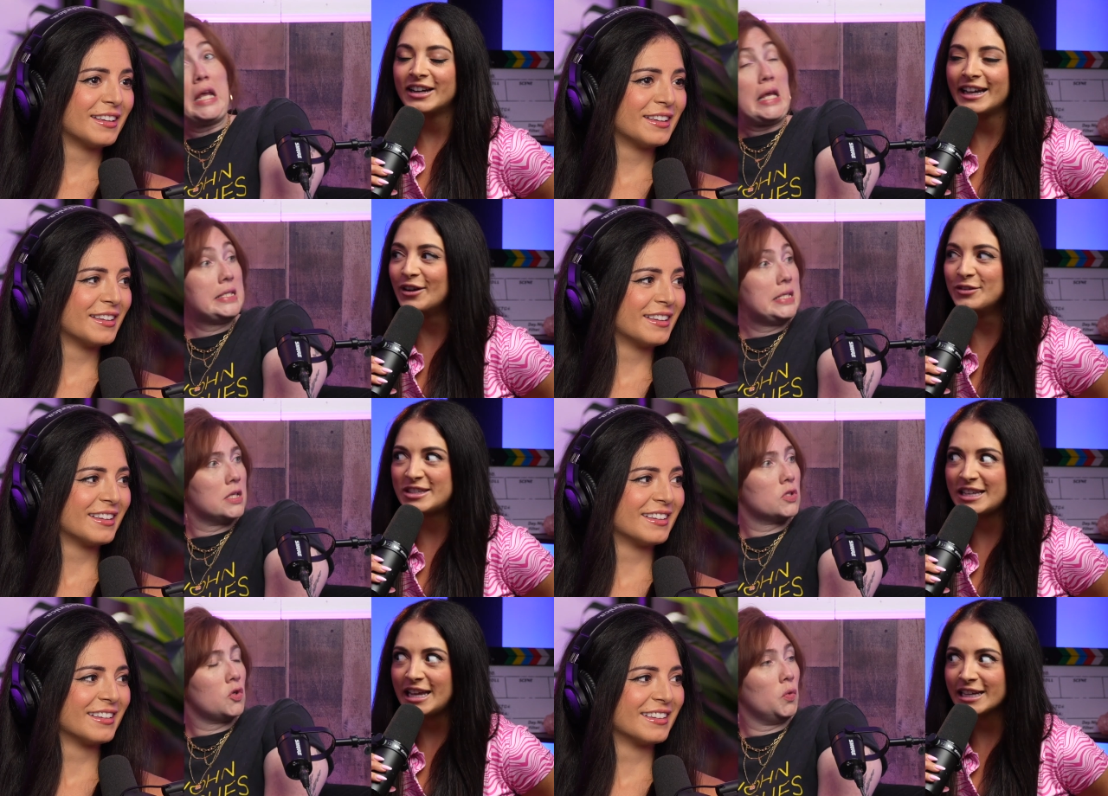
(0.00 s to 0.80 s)
Speaker 1: year i
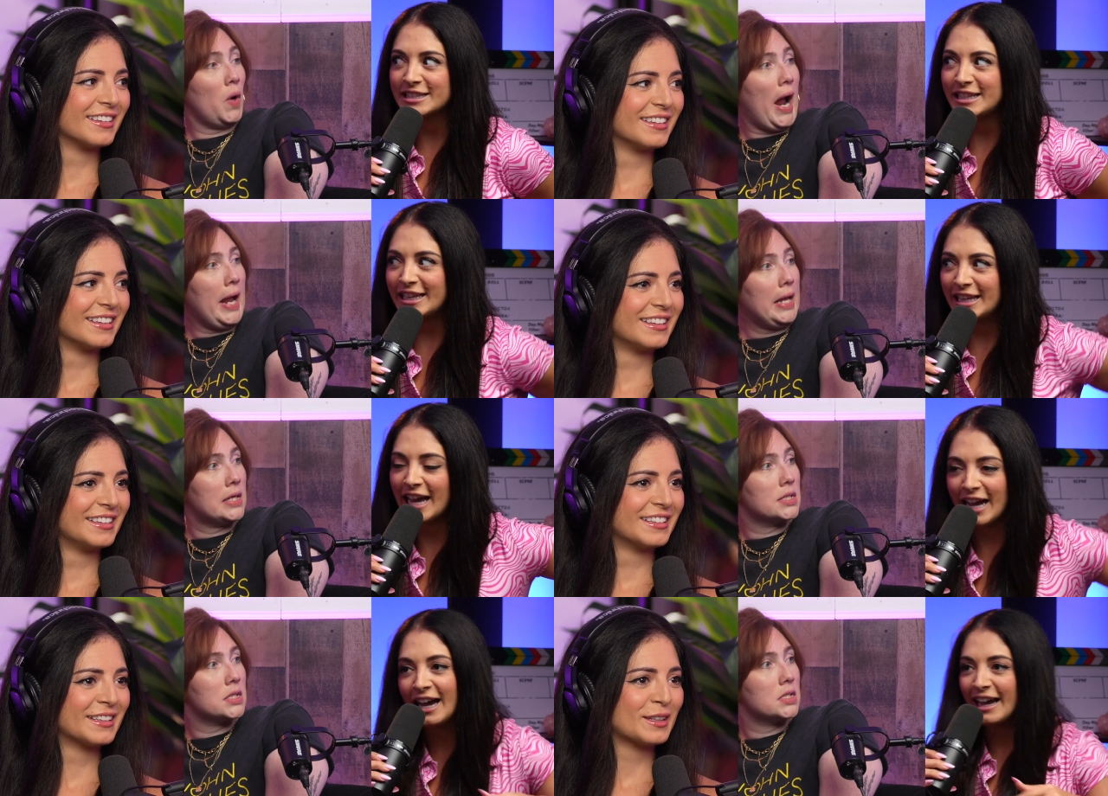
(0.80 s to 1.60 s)
owed six Christ.
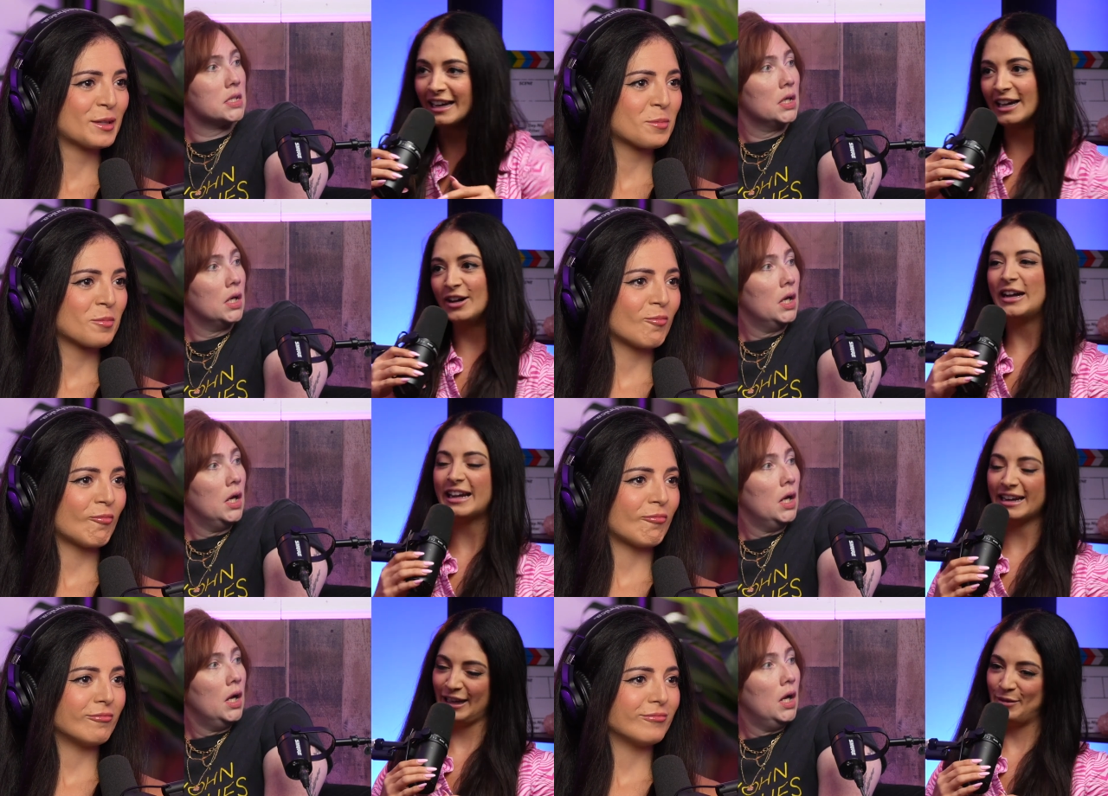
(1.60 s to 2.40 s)
yeah i know
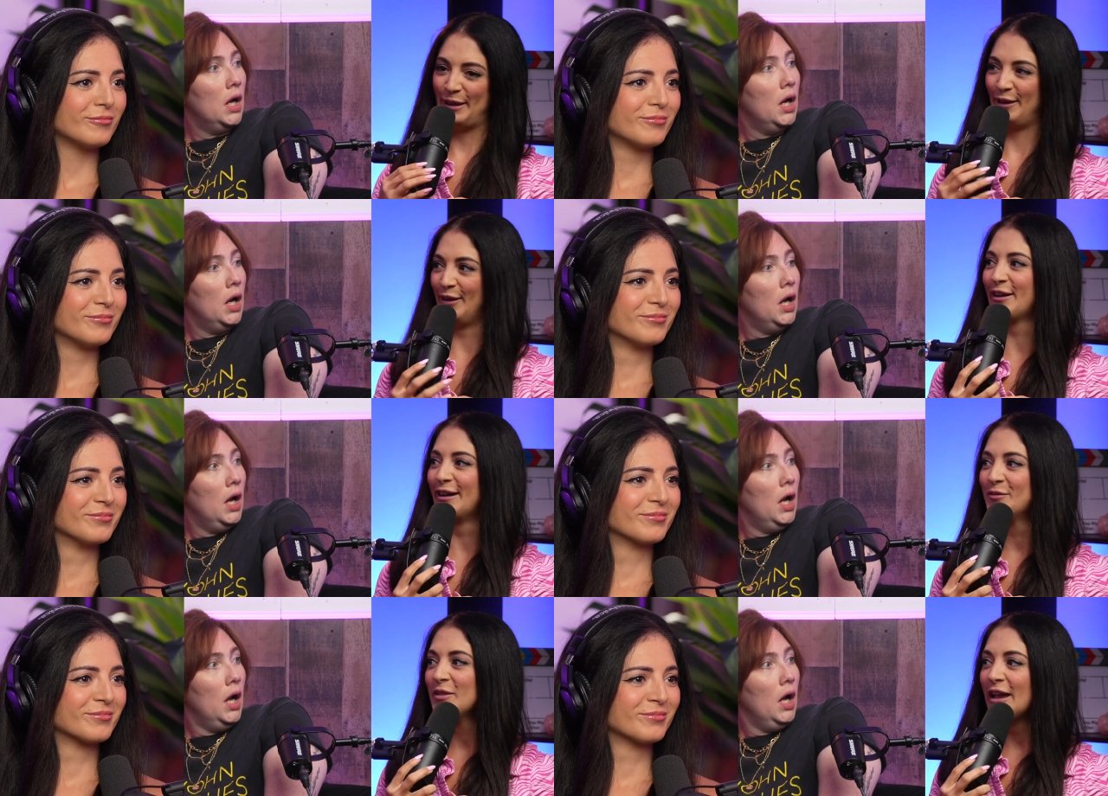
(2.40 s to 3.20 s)
i gotta get a better
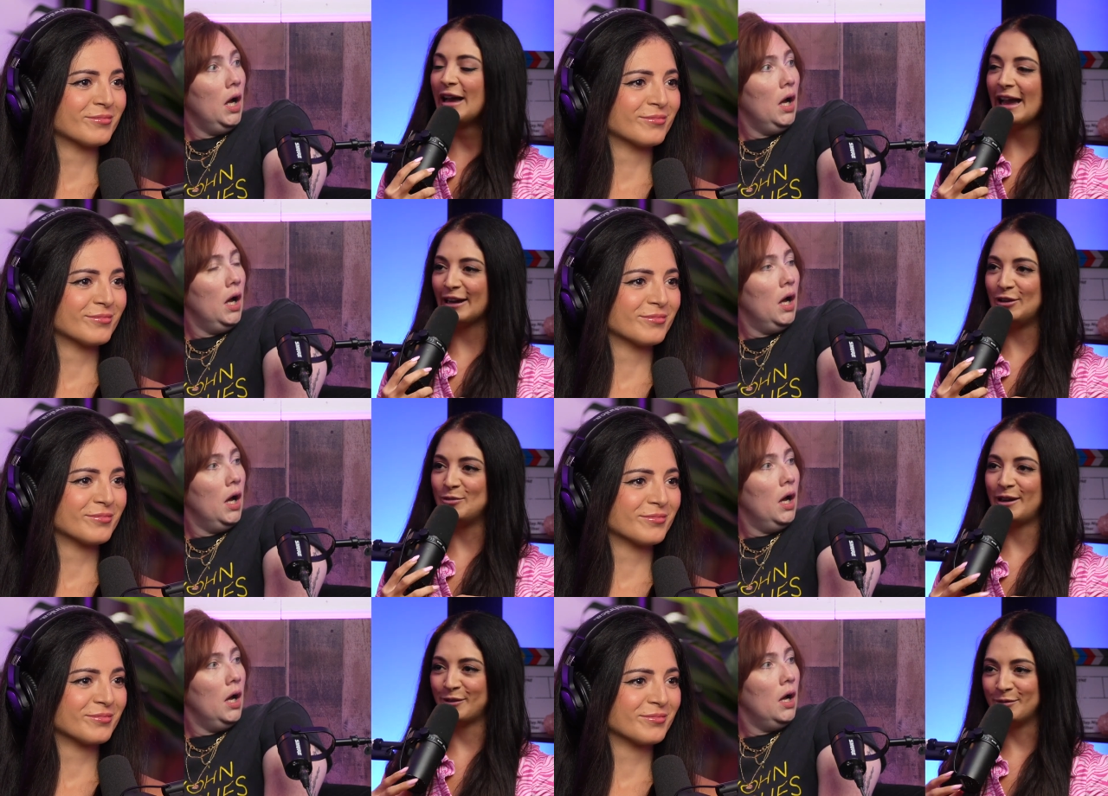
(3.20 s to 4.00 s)
I got to
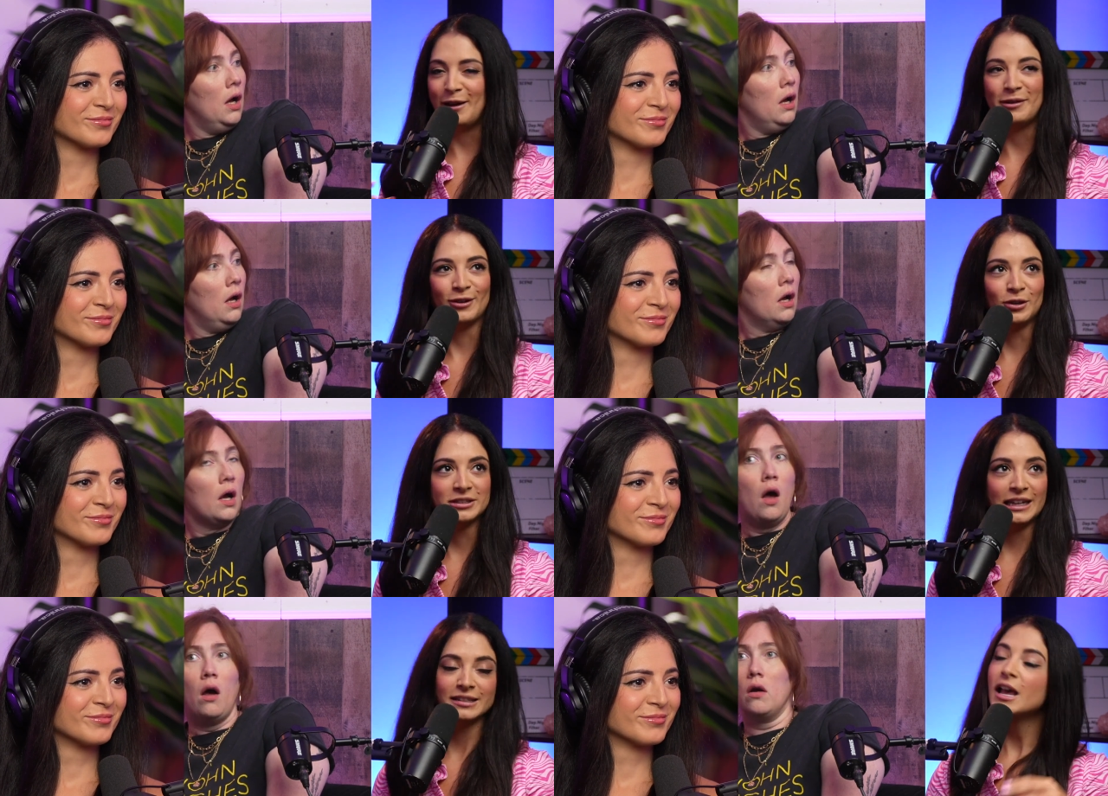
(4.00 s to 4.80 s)
do better with my
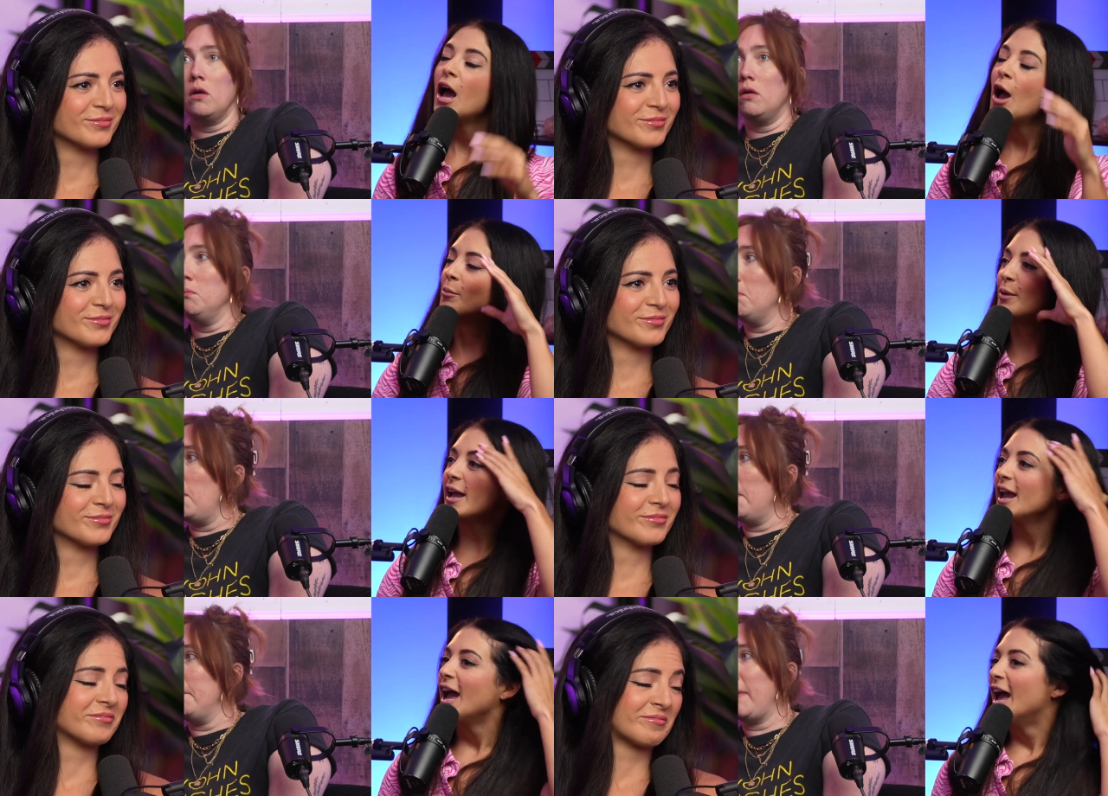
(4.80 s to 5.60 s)
withholdings.
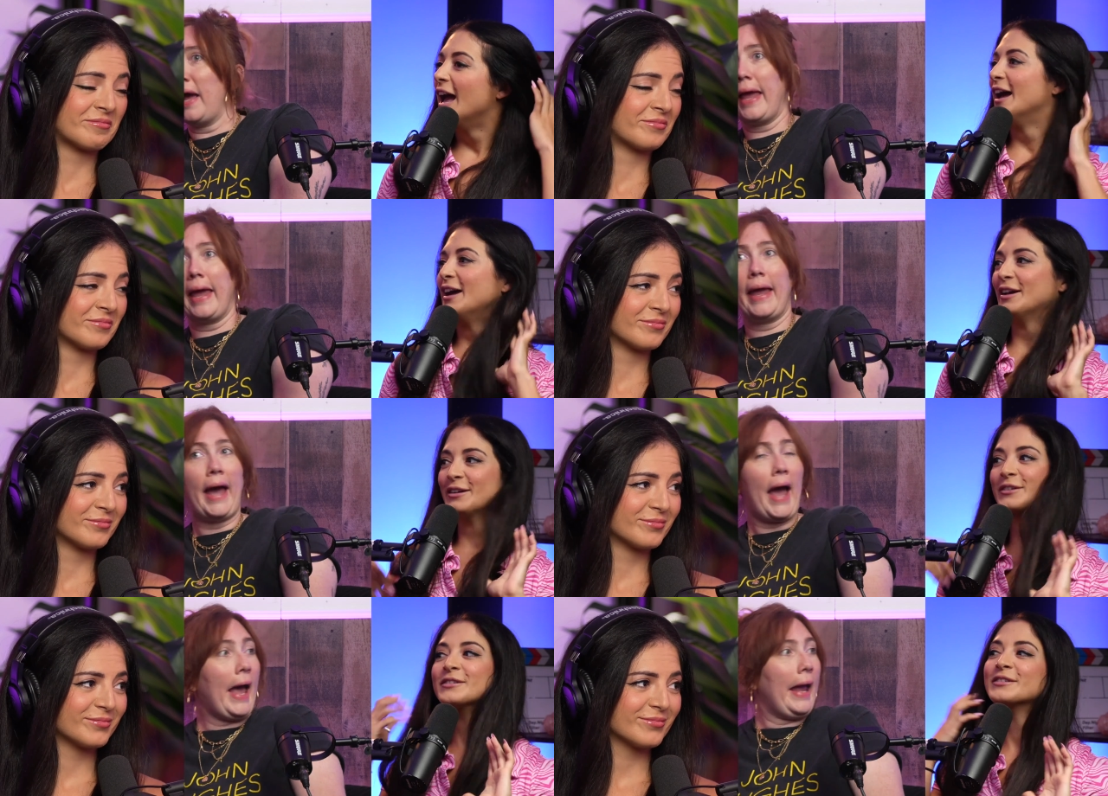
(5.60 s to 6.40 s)
But
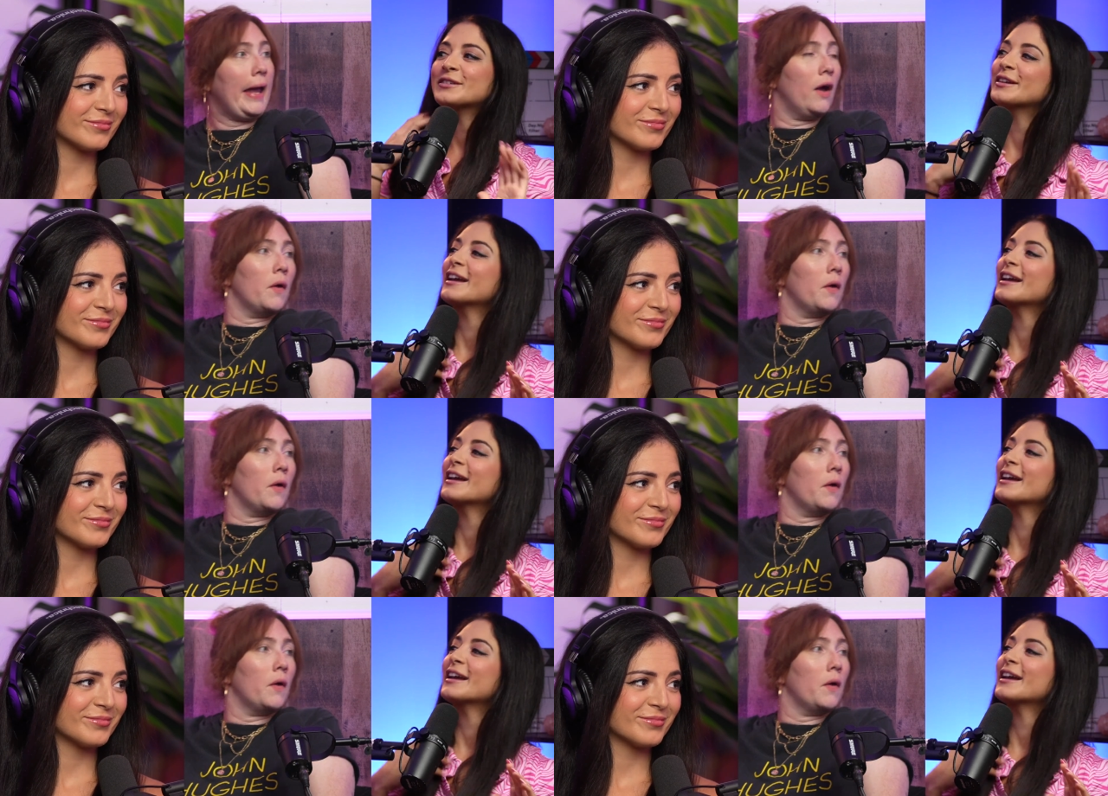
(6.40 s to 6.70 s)
Speaker 2: my guy,